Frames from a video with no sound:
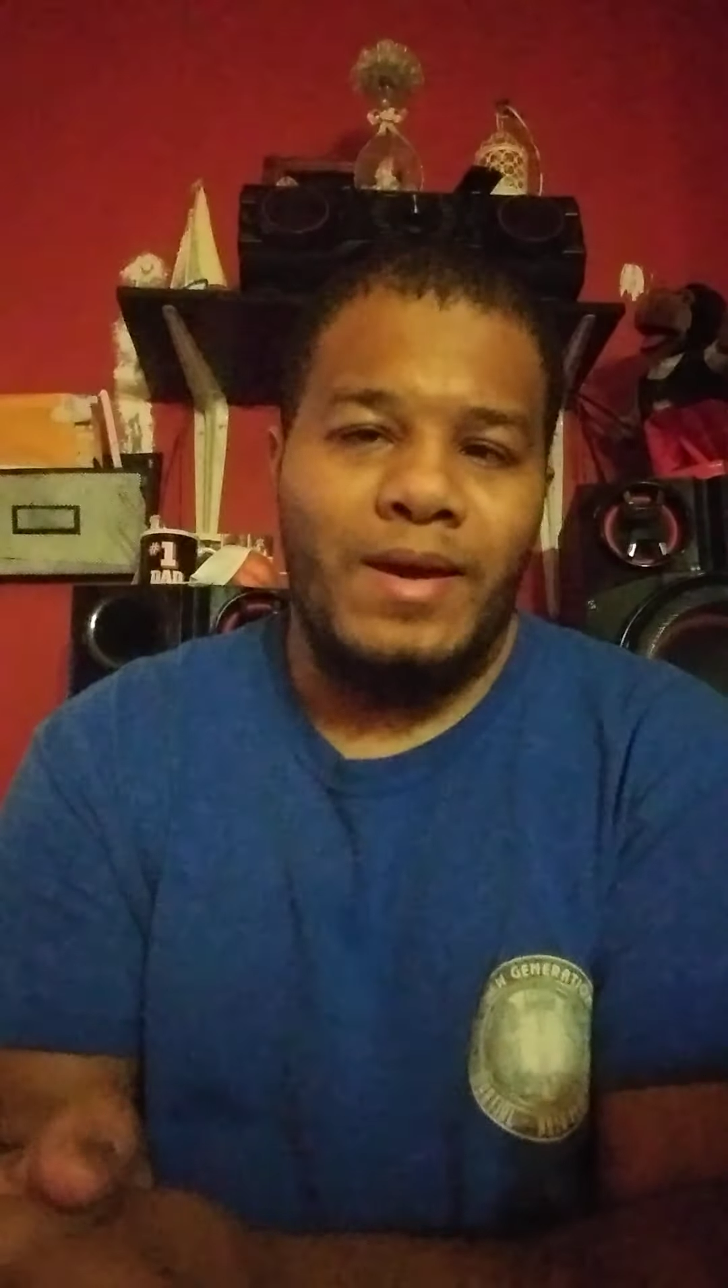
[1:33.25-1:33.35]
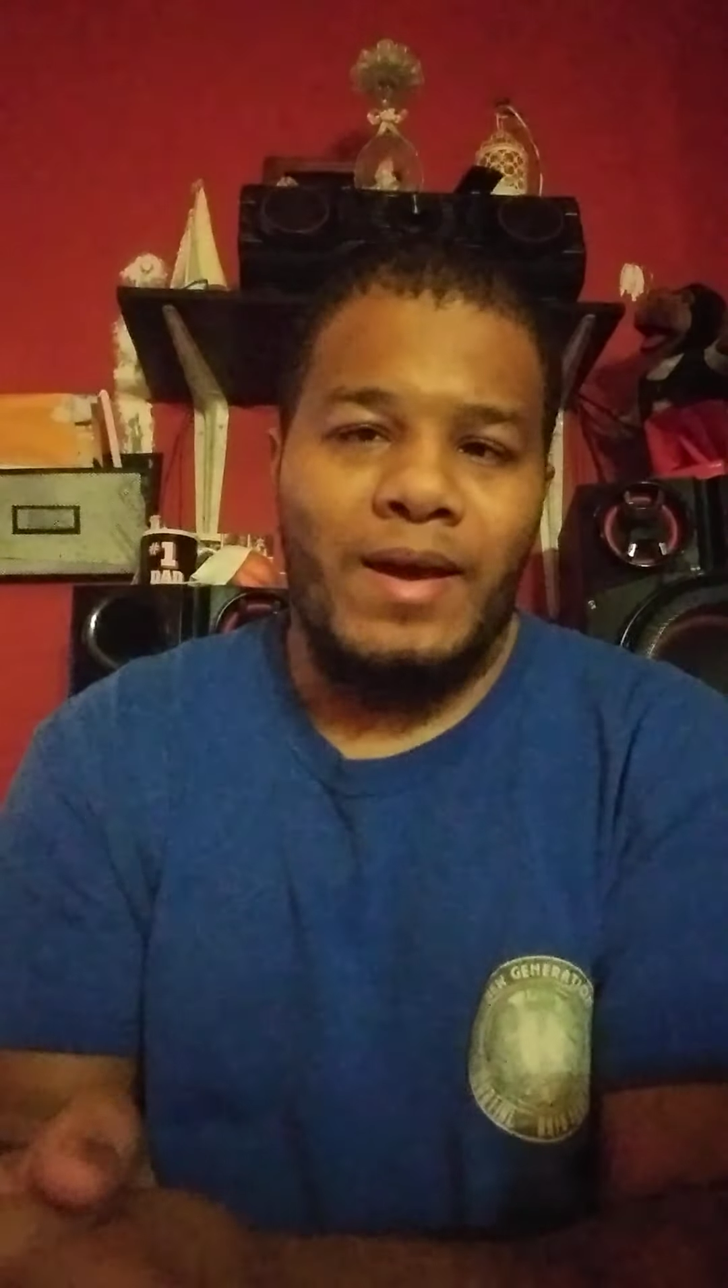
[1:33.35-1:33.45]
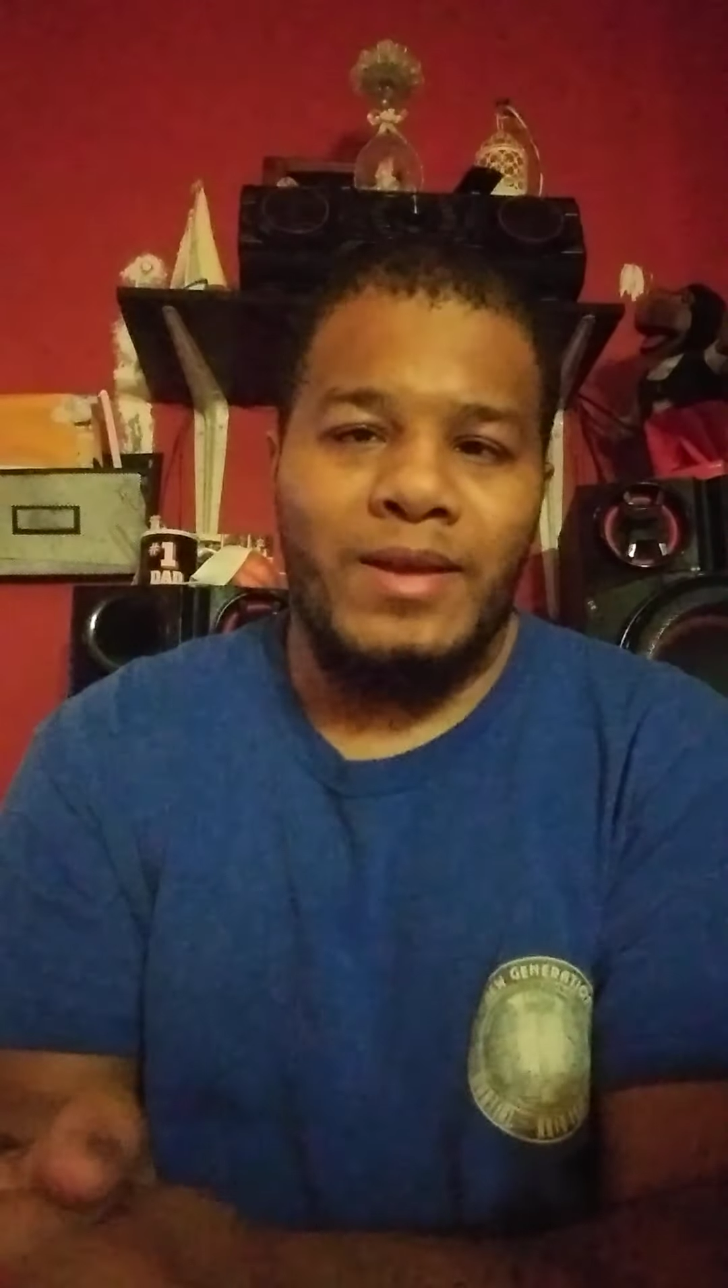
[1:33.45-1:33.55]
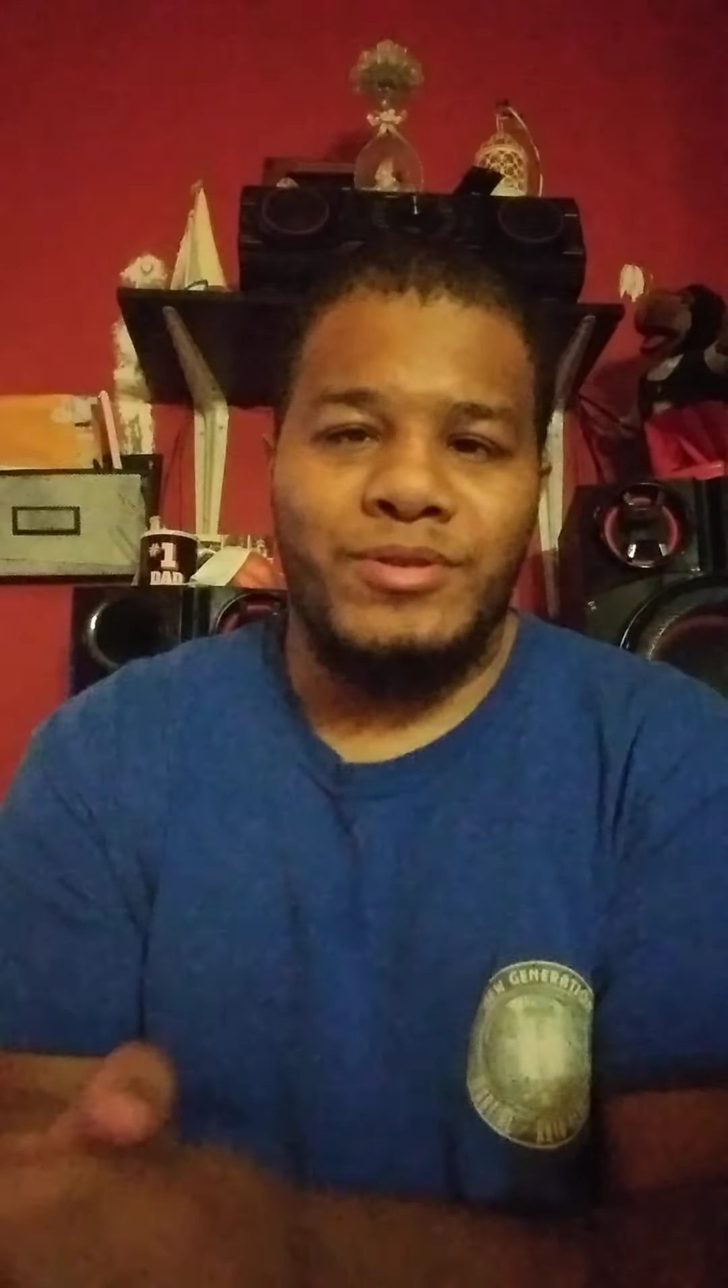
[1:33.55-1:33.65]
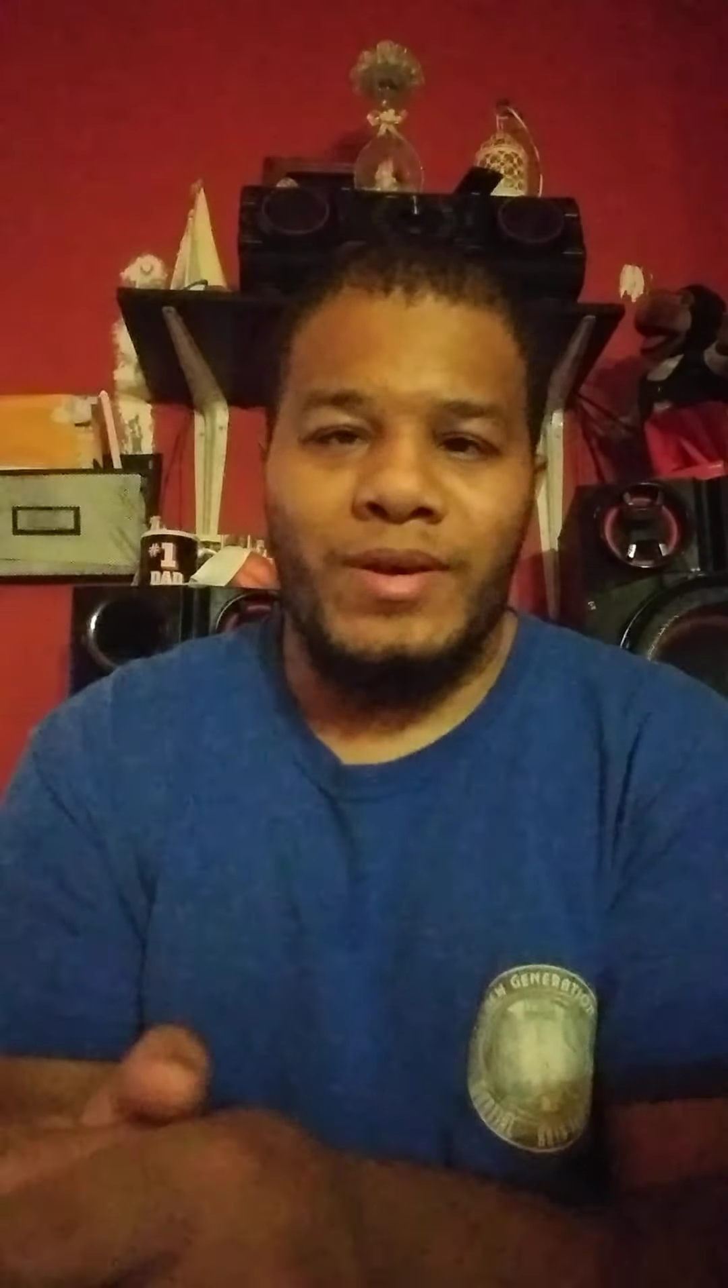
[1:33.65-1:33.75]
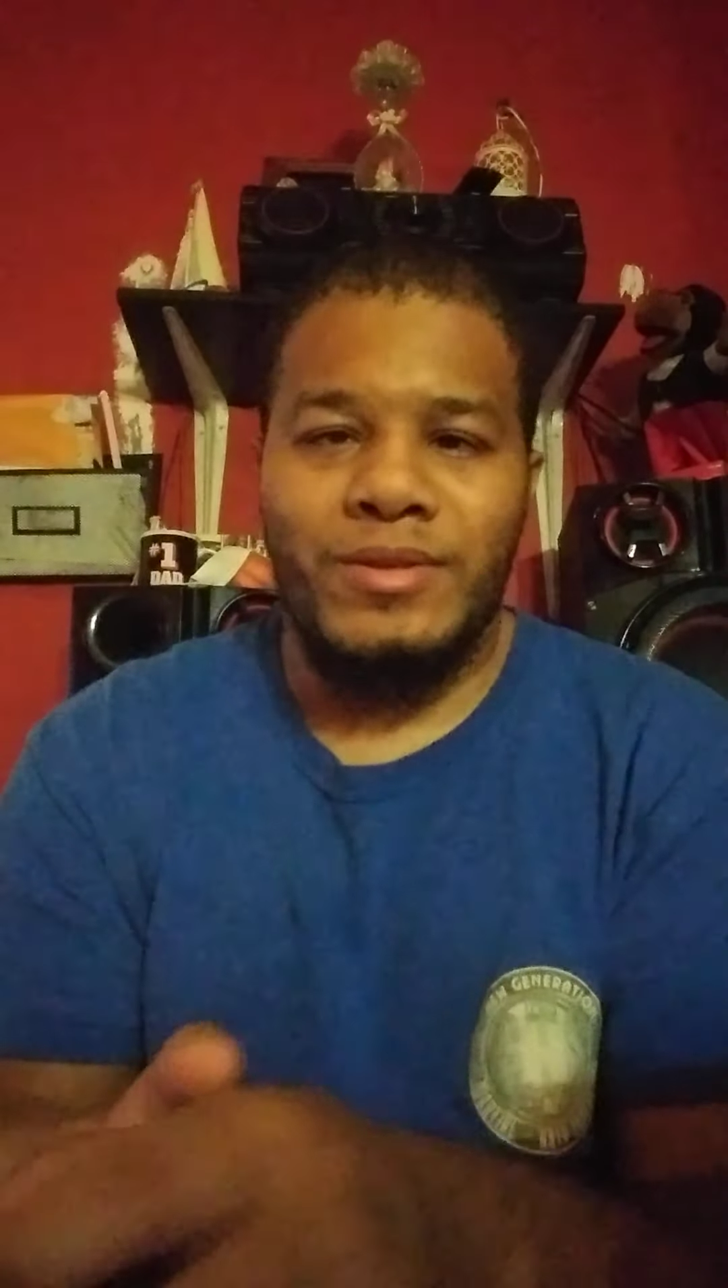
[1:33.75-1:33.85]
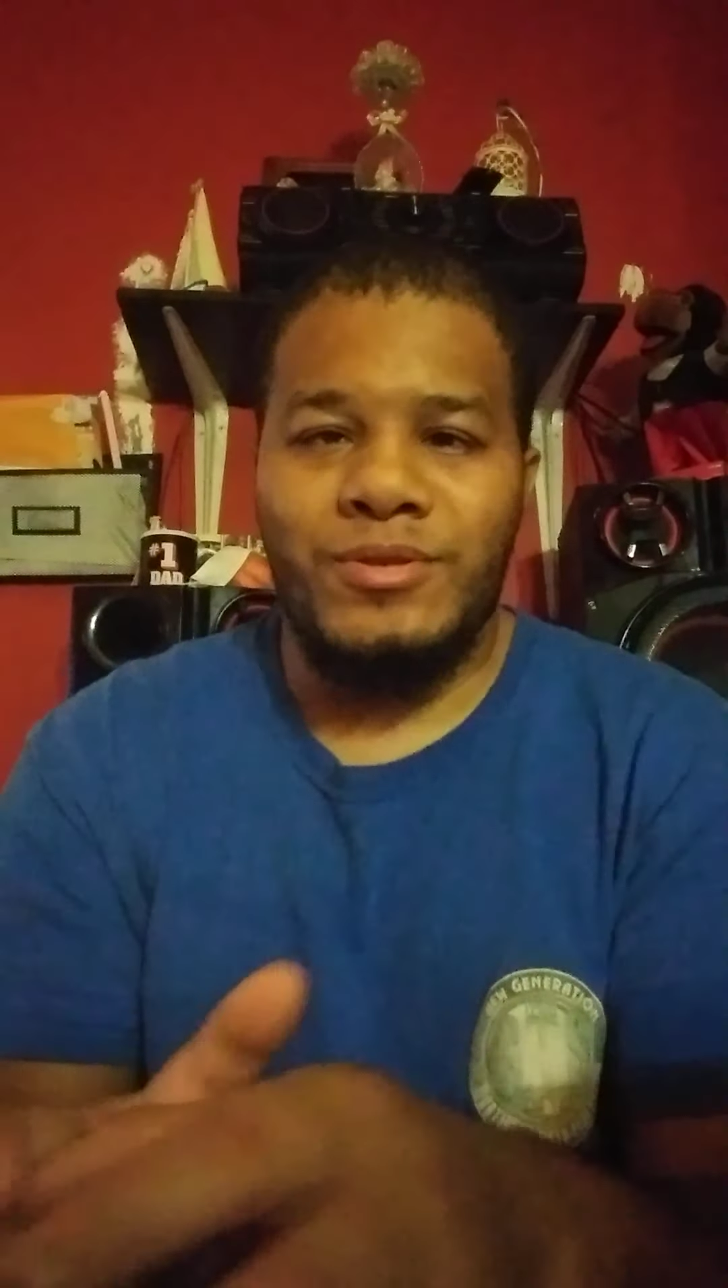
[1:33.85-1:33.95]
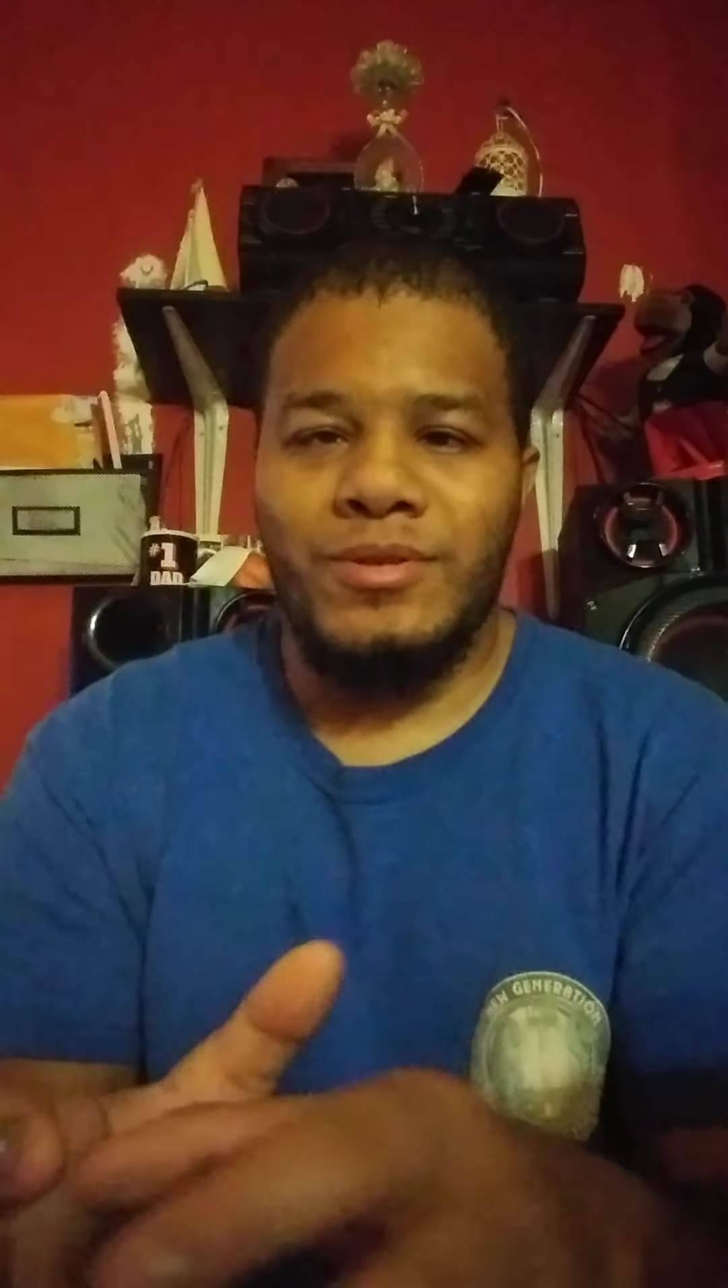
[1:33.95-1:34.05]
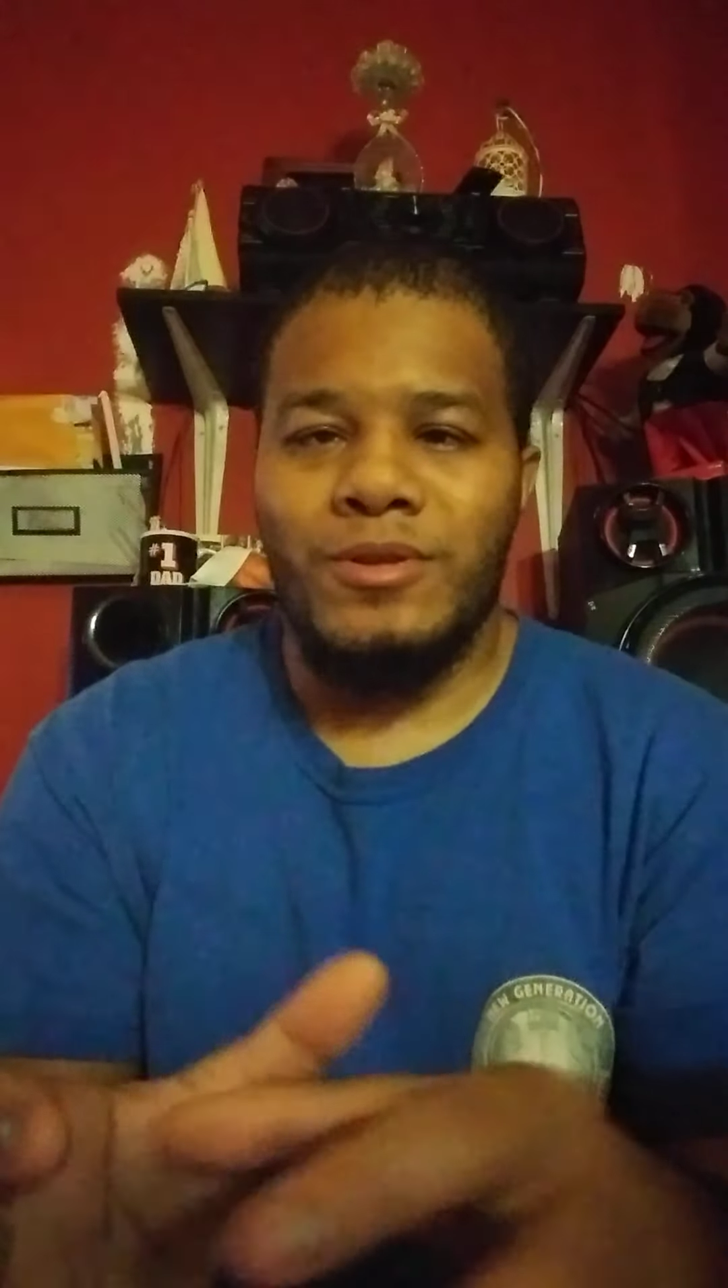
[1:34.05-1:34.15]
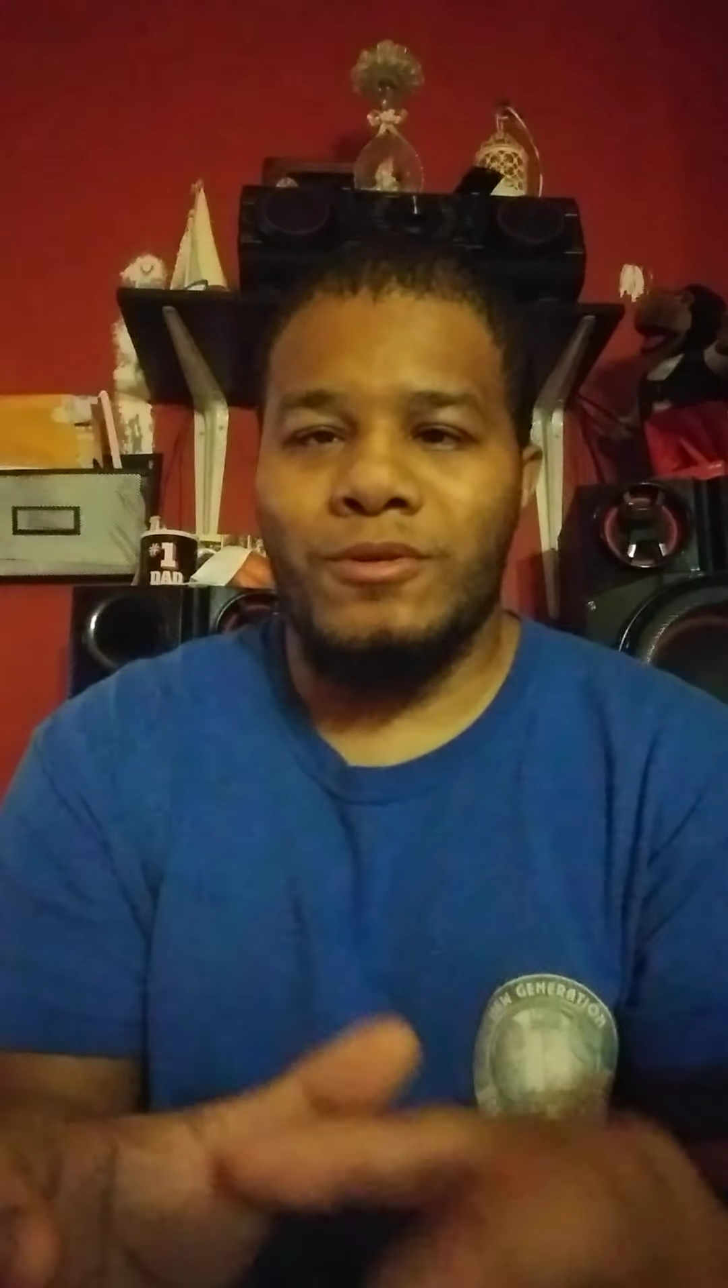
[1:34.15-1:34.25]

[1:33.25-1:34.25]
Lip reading: AJ just